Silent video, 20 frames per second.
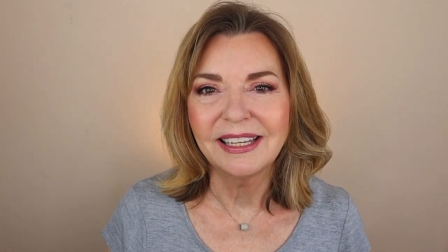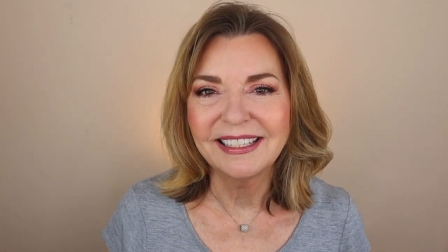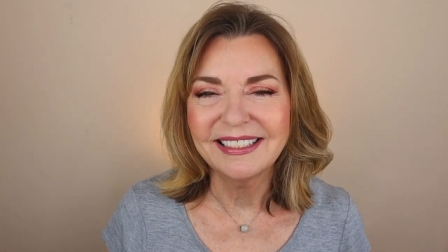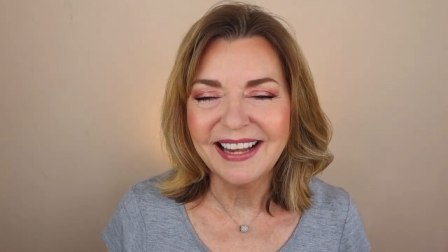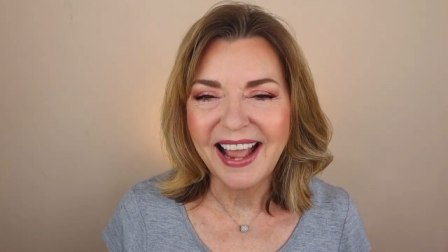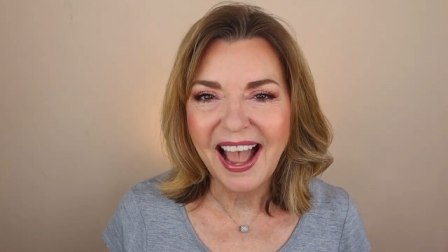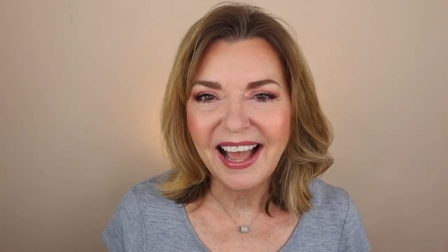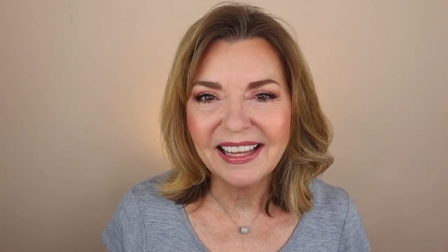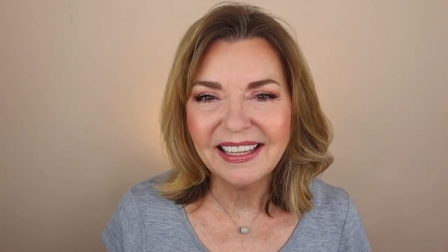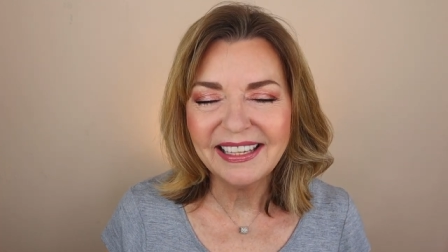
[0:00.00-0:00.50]

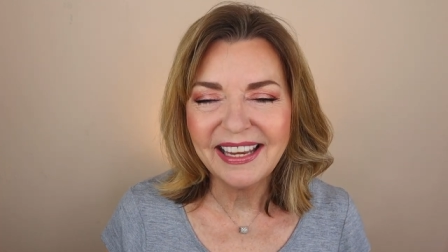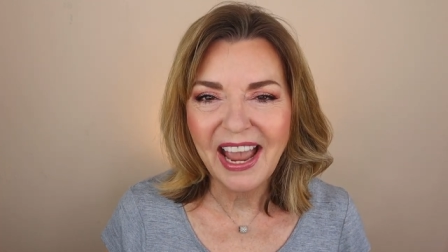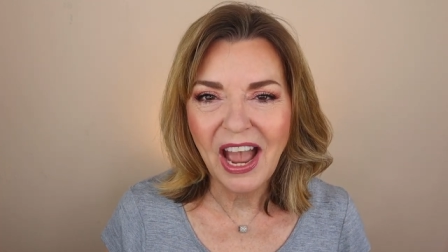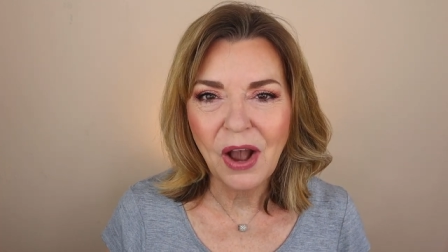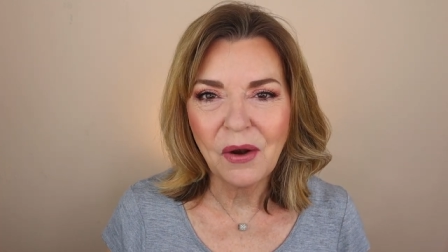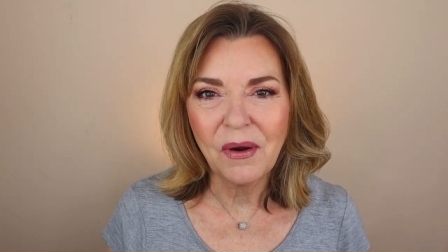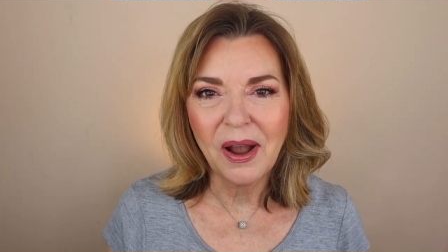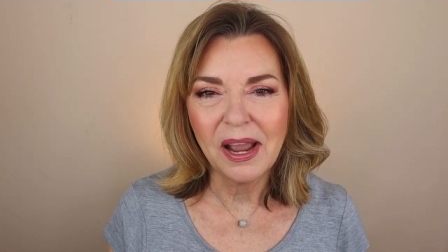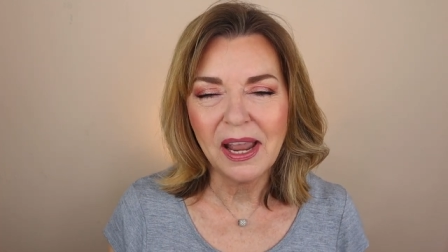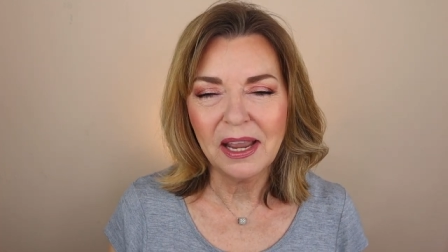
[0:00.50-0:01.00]
exactly
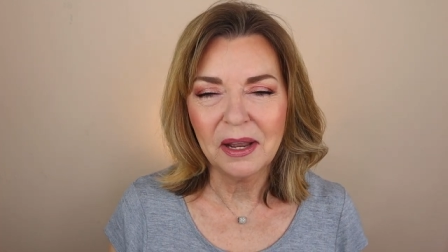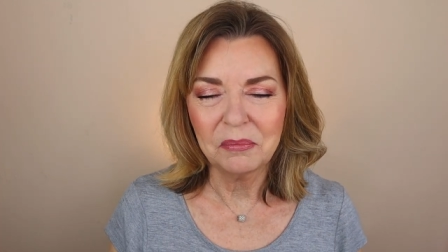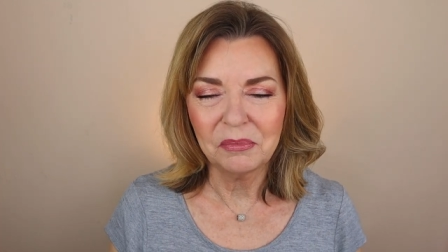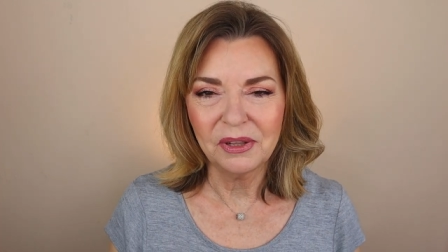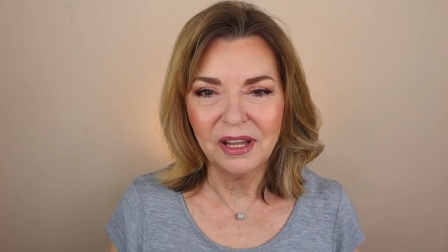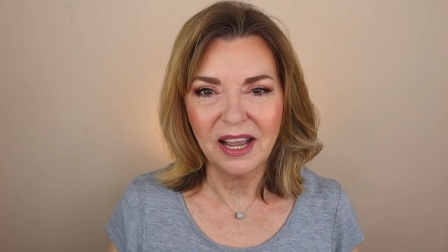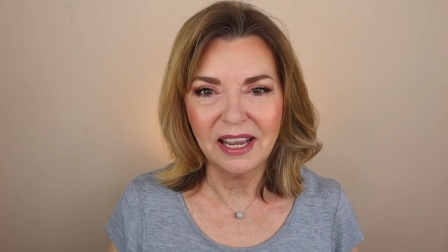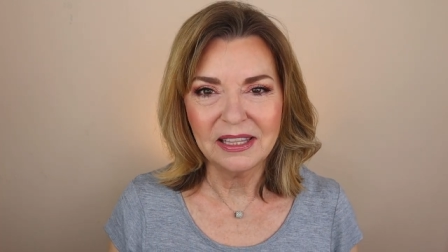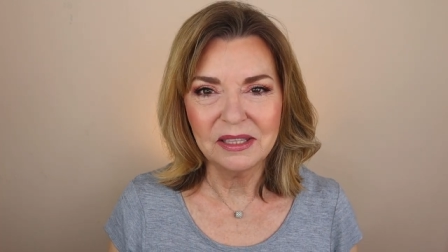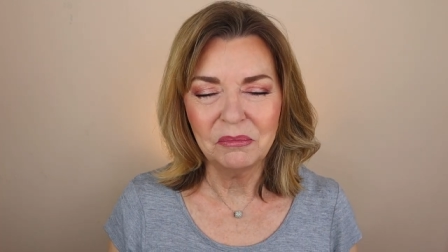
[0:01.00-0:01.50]
how I
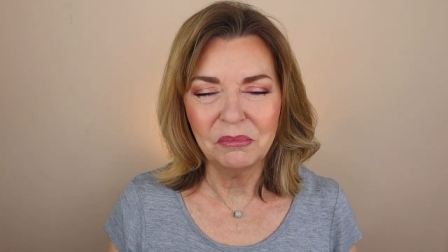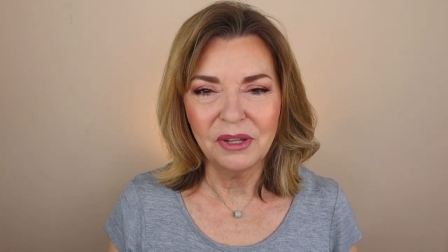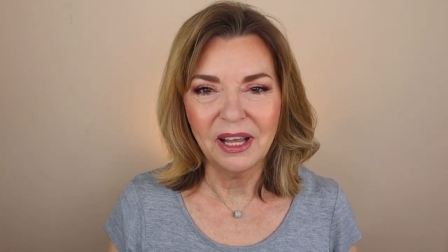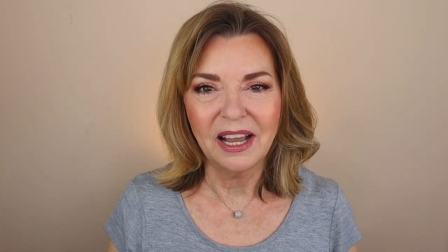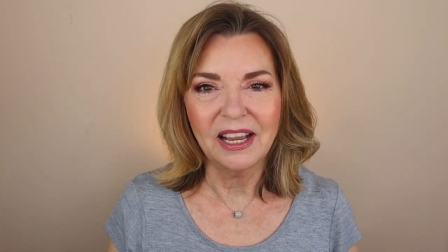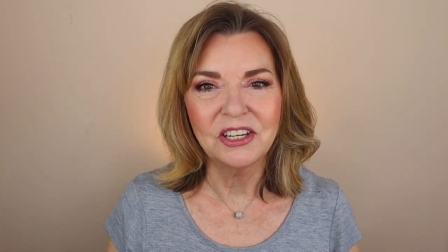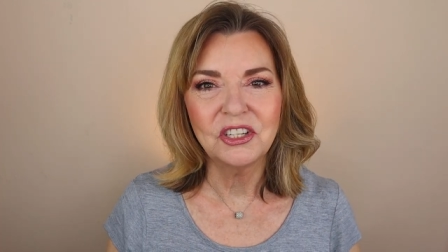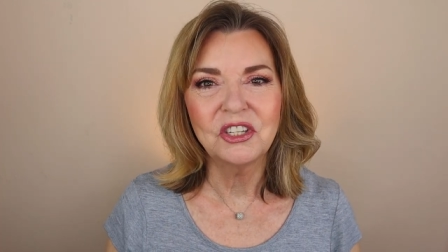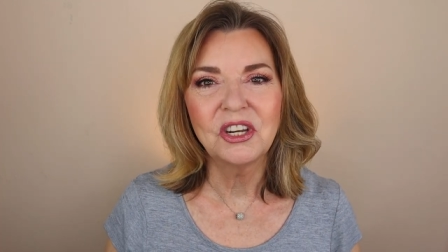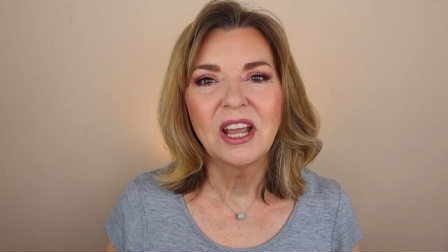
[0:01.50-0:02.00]
apply the
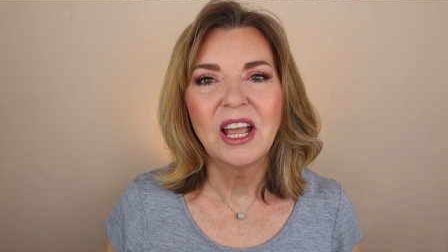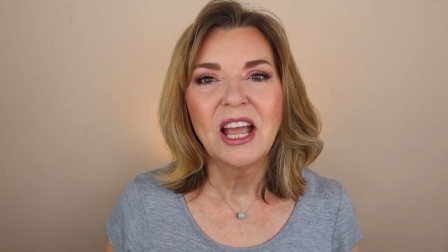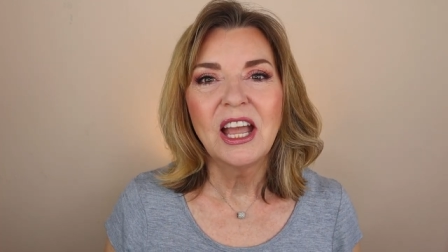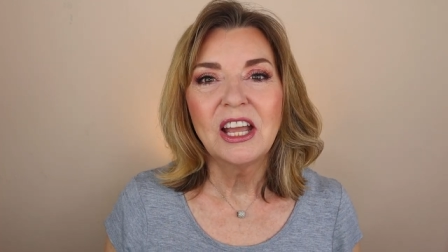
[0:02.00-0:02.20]
blush